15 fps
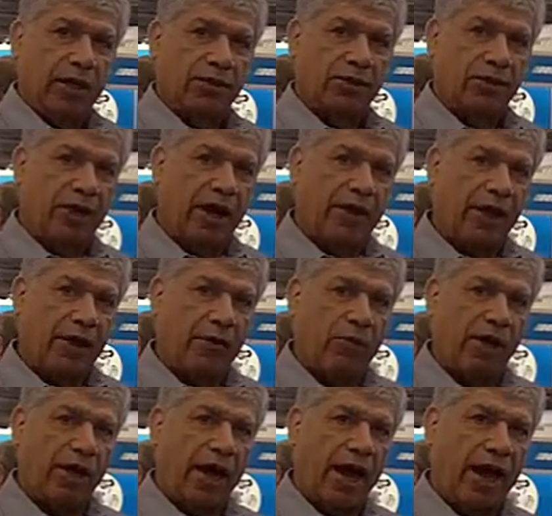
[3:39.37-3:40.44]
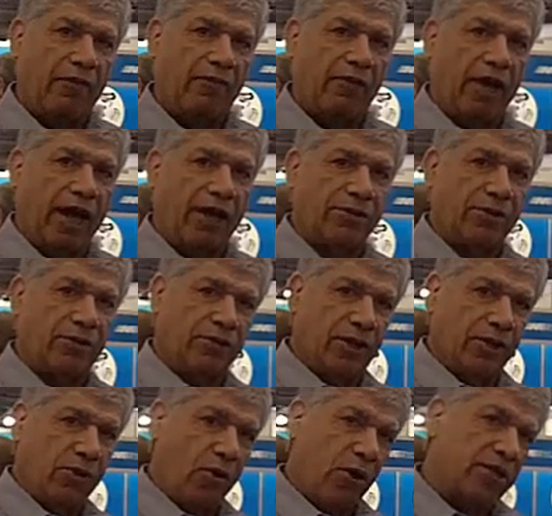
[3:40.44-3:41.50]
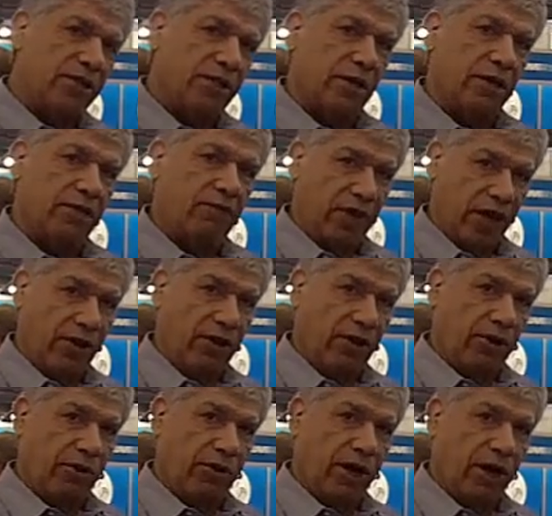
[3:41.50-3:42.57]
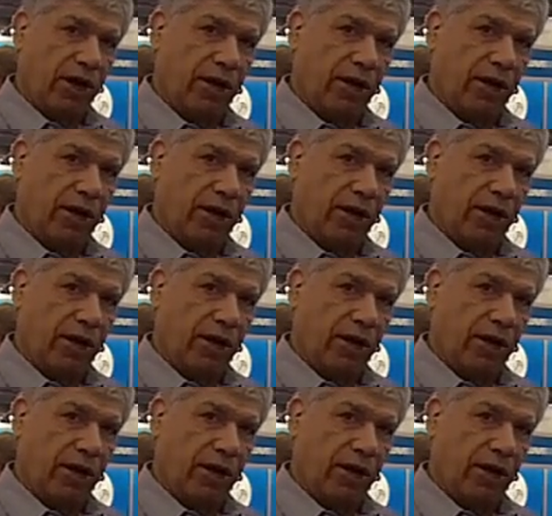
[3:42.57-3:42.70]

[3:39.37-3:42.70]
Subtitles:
so now that we have entered the noise figure